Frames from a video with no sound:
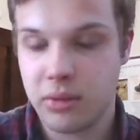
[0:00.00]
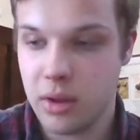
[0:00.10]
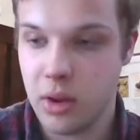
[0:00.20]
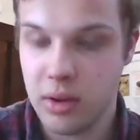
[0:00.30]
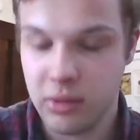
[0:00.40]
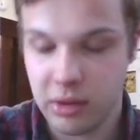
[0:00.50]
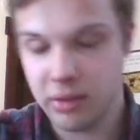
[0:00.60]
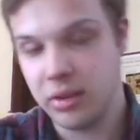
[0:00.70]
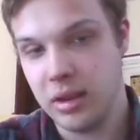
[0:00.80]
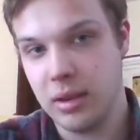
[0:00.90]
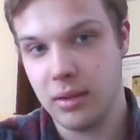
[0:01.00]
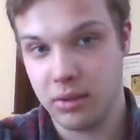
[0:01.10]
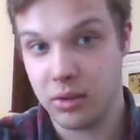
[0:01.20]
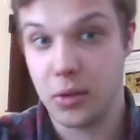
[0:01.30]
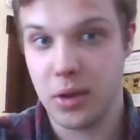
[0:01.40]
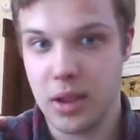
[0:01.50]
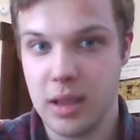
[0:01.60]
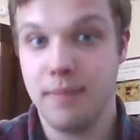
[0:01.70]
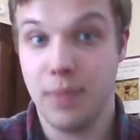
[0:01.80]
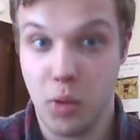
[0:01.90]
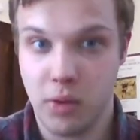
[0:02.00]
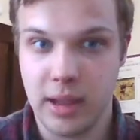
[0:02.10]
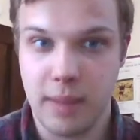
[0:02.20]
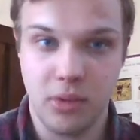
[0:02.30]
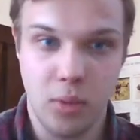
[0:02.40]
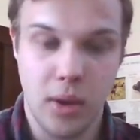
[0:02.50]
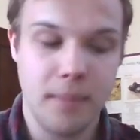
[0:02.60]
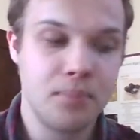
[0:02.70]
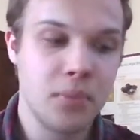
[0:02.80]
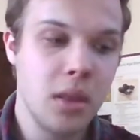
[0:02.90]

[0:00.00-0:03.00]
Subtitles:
So as you can see, the slower you get, the more flaps you want.